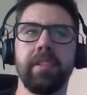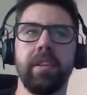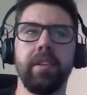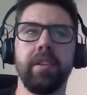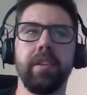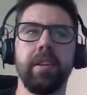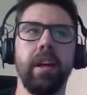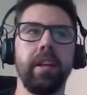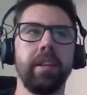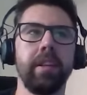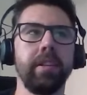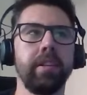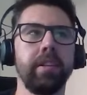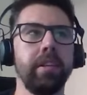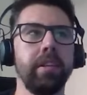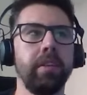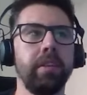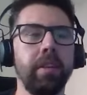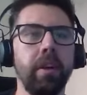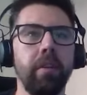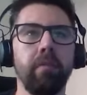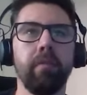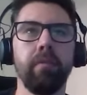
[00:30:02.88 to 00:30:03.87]
and and you
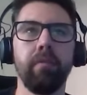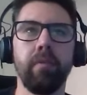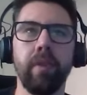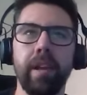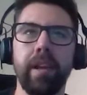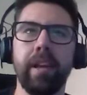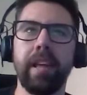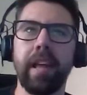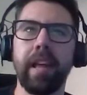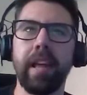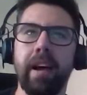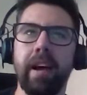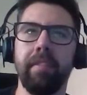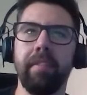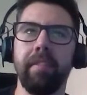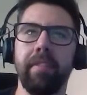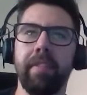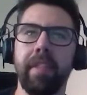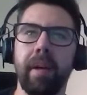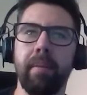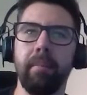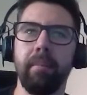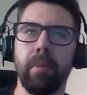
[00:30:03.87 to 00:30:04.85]
don't really have
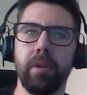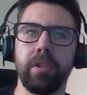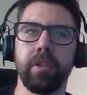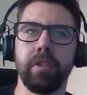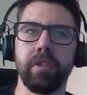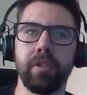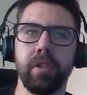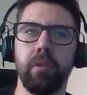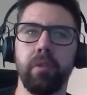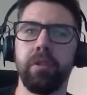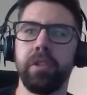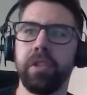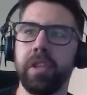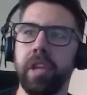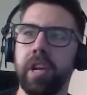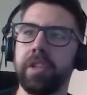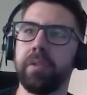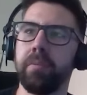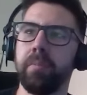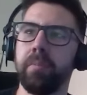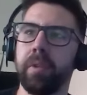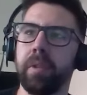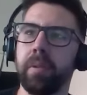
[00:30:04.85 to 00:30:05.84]
that much
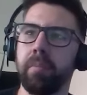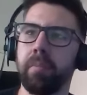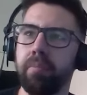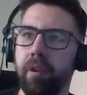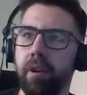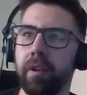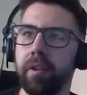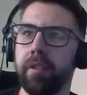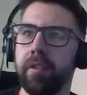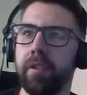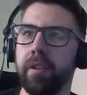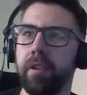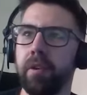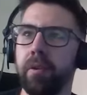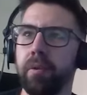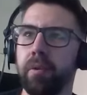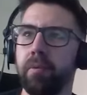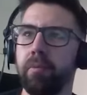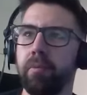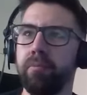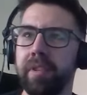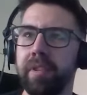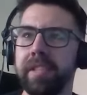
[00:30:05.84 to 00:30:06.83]
association with the product that
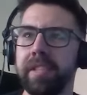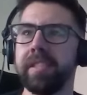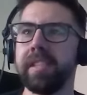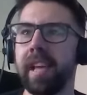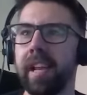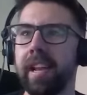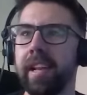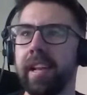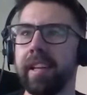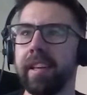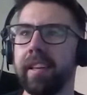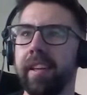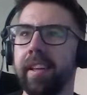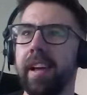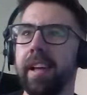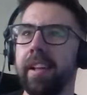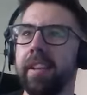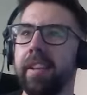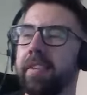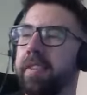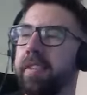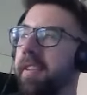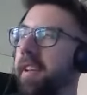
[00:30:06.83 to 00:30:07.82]
you're reselling,
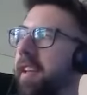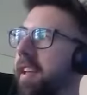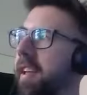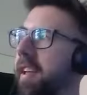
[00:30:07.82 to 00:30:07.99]
and